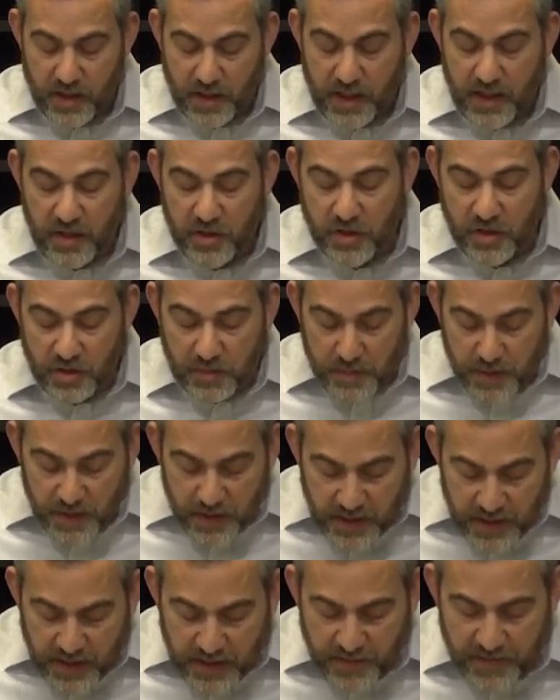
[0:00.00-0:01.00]
He should
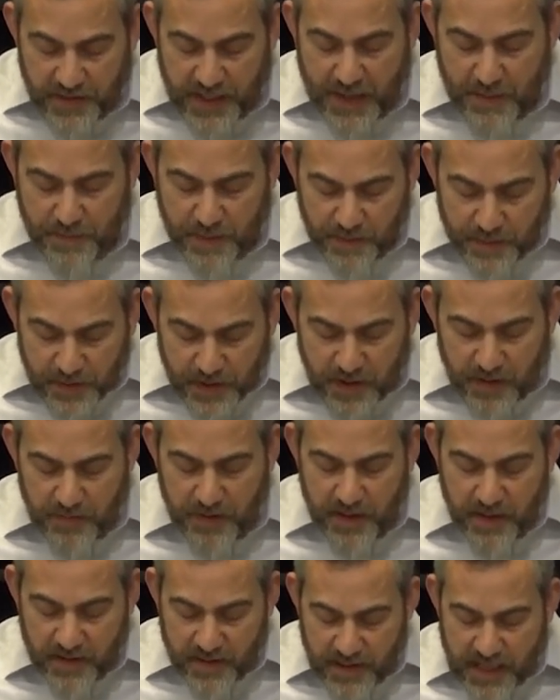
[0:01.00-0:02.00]
believe that is
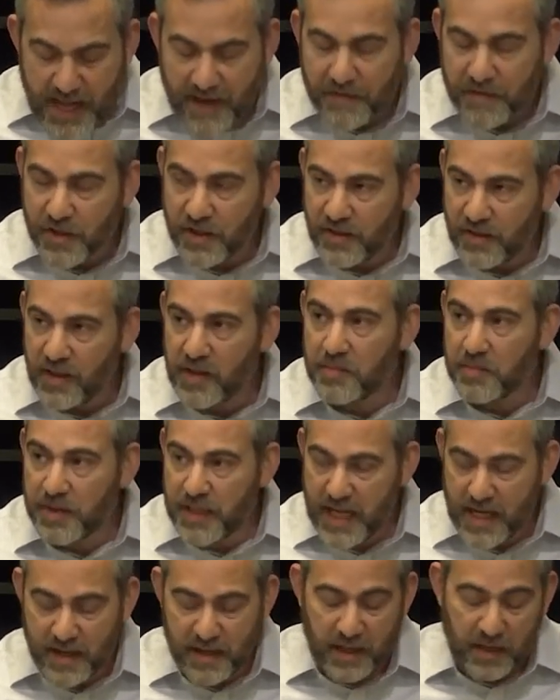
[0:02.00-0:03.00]
esnafshe, deep
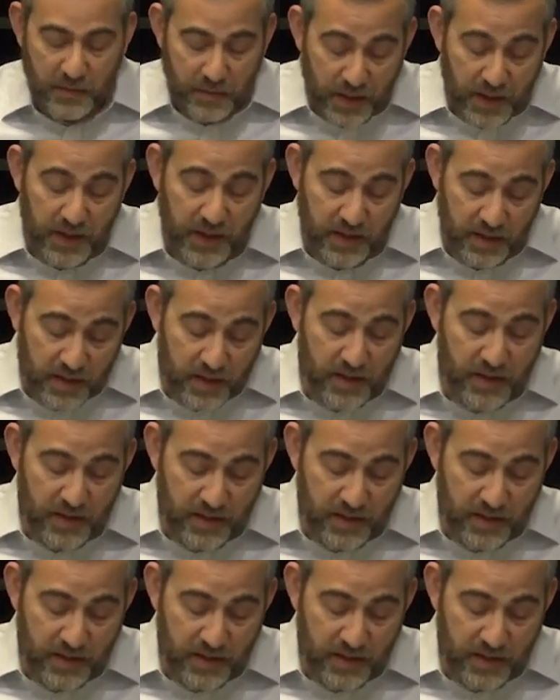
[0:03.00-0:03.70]
down, he really